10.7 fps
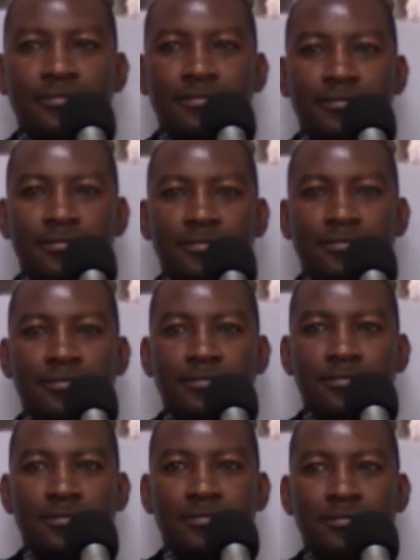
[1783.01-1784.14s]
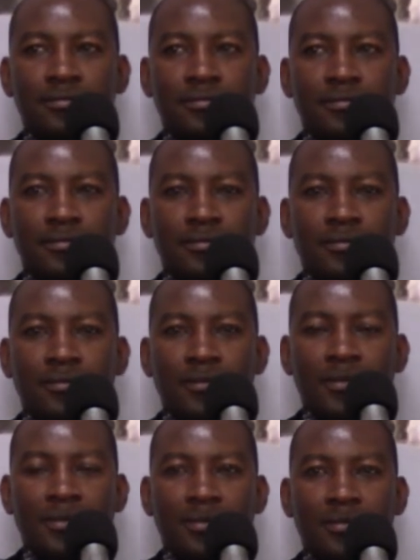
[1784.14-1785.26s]

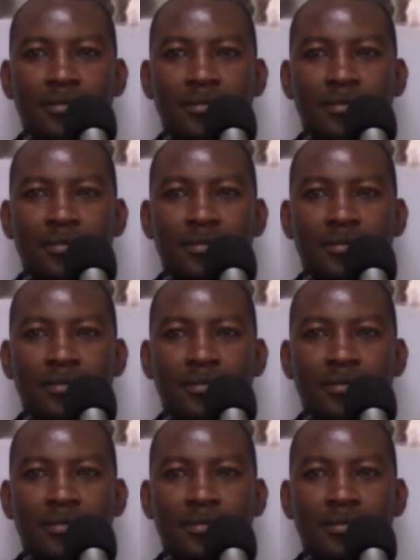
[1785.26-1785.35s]
[no speech]